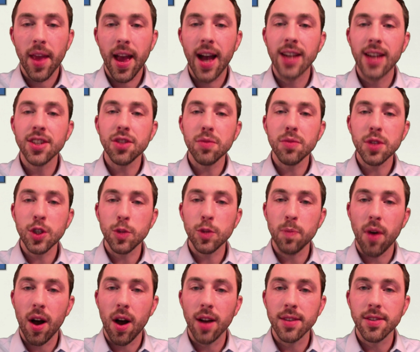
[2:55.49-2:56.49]
As a
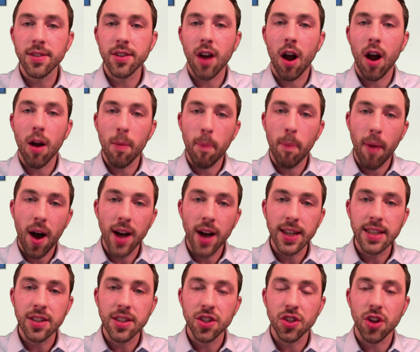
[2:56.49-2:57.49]
response, our
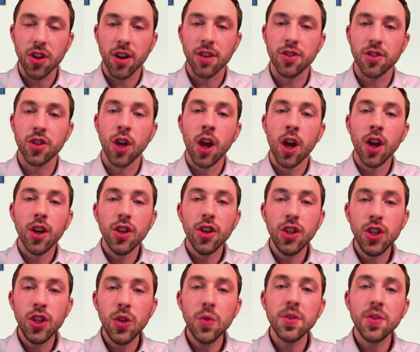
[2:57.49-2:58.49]
body starts
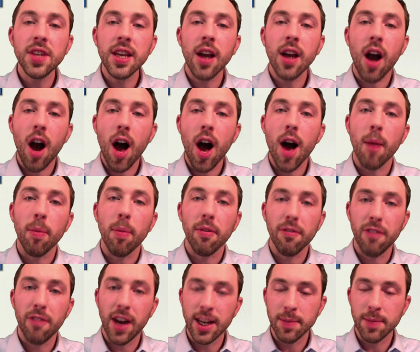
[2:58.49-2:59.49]
using up
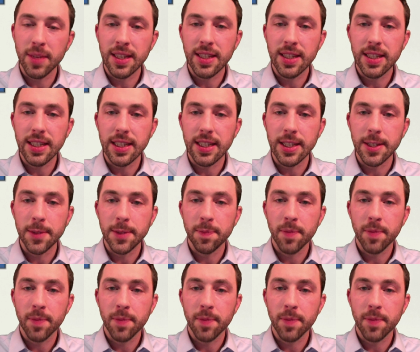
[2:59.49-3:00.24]
vitamin D,